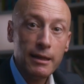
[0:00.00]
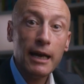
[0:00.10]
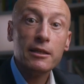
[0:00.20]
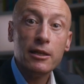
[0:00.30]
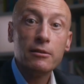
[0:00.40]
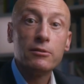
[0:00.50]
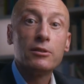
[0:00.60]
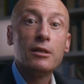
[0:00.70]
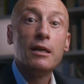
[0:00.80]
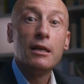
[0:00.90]
that
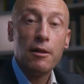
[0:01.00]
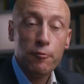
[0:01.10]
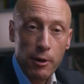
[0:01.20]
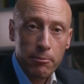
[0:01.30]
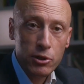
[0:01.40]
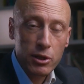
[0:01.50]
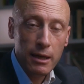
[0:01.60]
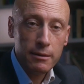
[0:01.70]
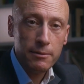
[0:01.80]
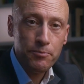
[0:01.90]
yields
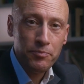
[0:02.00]
3%,